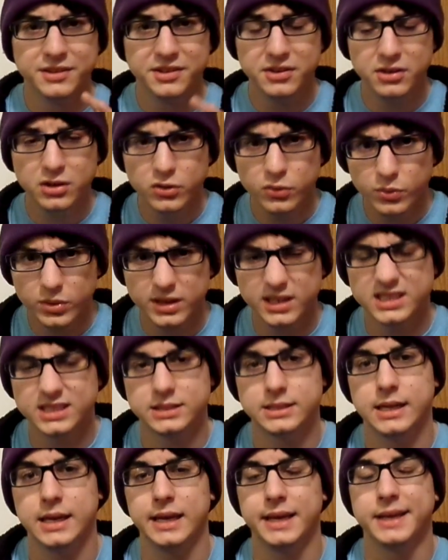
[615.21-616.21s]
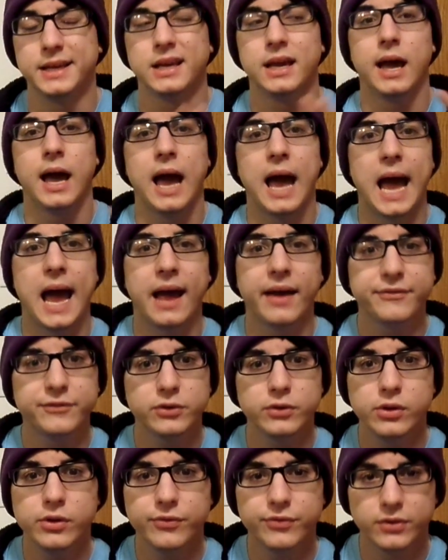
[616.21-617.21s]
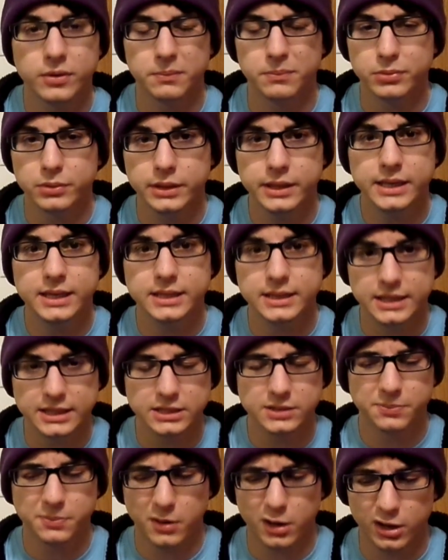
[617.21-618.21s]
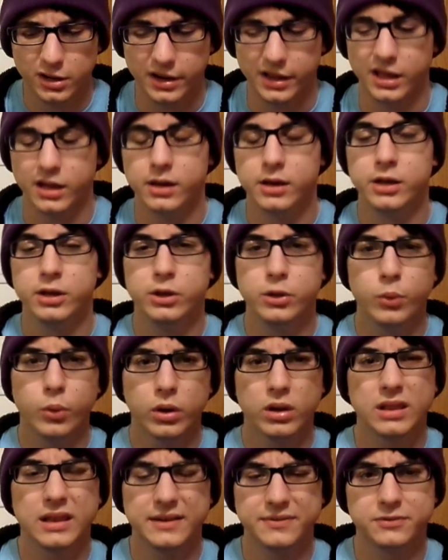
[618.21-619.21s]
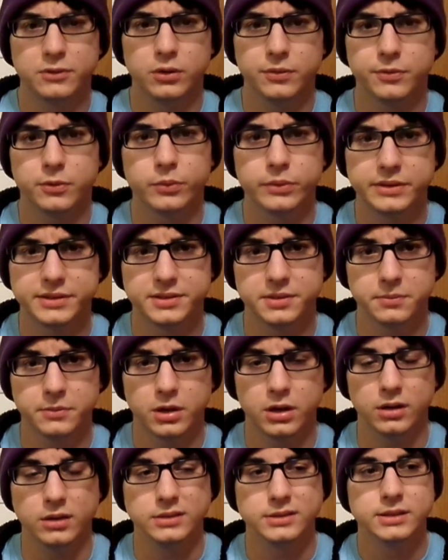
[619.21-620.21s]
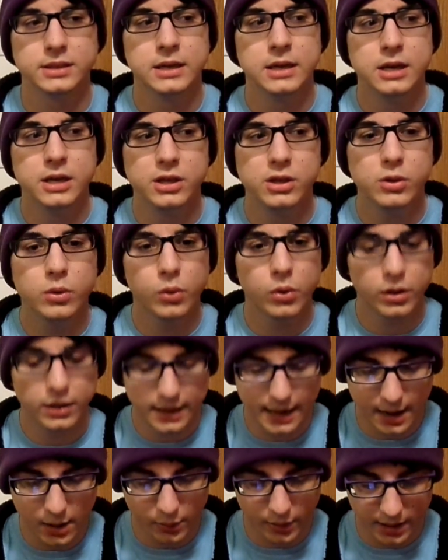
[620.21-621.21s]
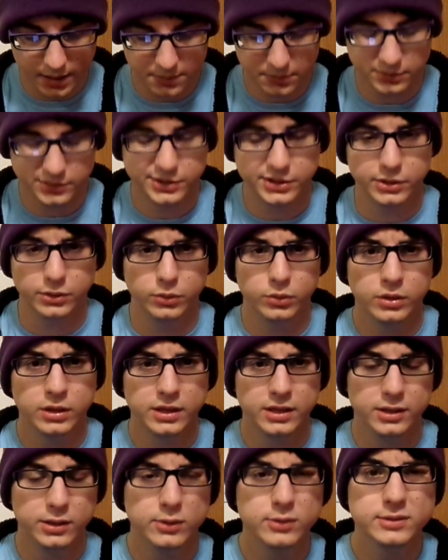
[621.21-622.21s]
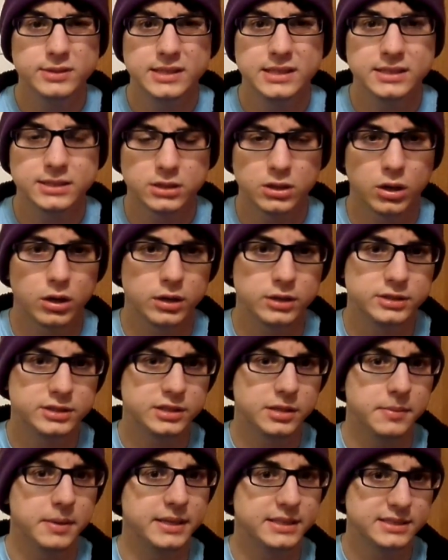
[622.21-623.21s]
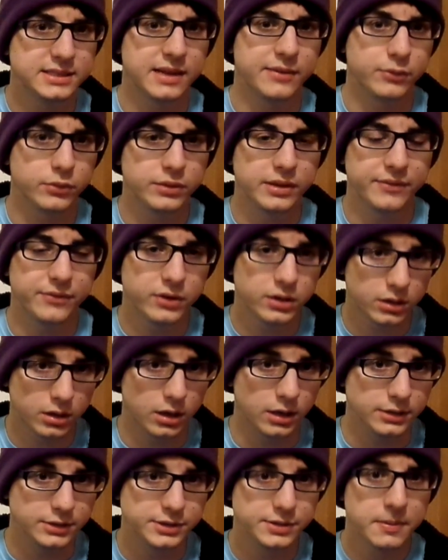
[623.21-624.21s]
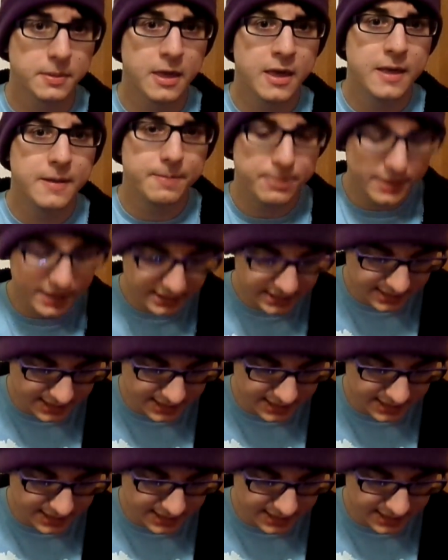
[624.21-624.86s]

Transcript: new one is saying, after you've completed this party, you are left over with some cards. You are now able to use these cards to make several different cards. This